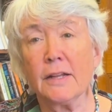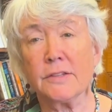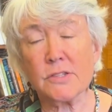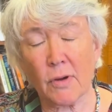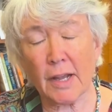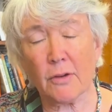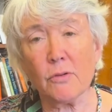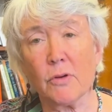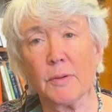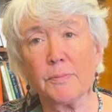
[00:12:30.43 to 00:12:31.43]
And so I
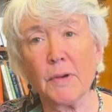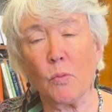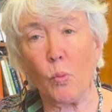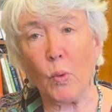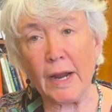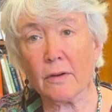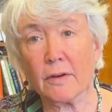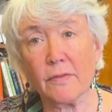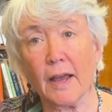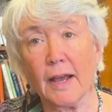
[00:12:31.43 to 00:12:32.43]
grew up aware
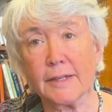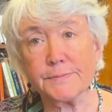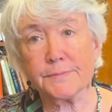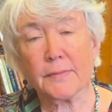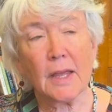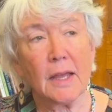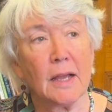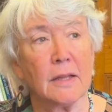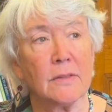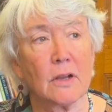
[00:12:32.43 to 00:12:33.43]
of that.
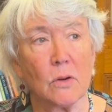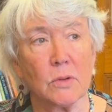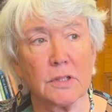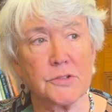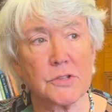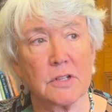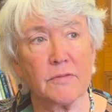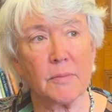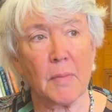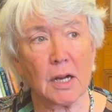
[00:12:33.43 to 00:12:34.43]
And the Coalition of
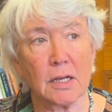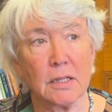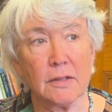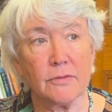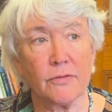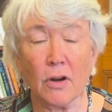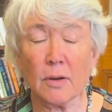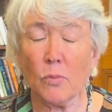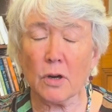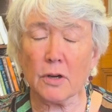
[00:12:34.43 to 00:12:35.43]
Immokalee
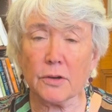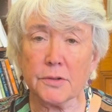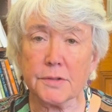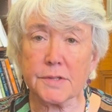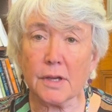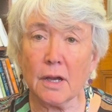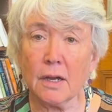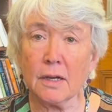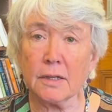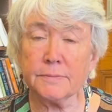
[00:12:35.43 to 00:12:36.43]
Farm Workers
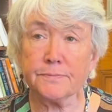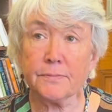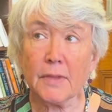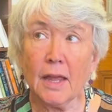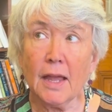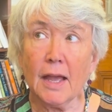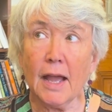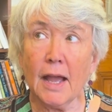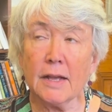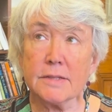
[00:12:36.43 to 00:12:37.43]

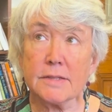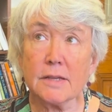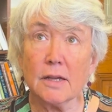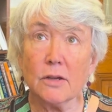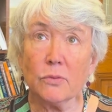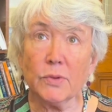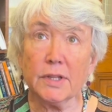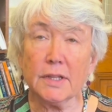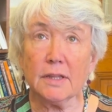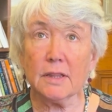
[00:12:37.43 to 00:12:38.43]
has
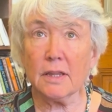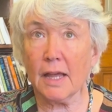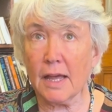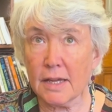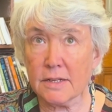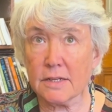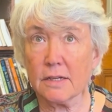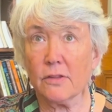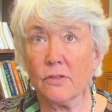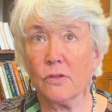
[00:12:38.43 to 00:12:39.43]
really led
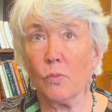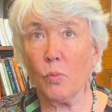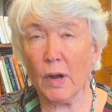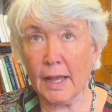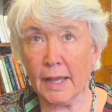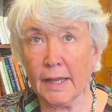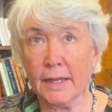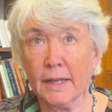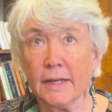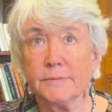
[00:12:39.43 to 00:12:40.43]
the
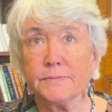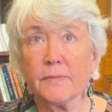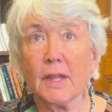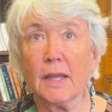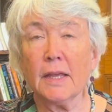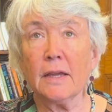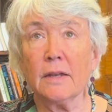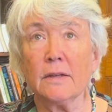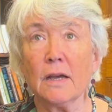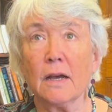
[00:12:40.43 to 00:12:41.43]
way
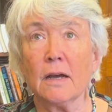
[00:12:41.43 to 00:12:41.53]
in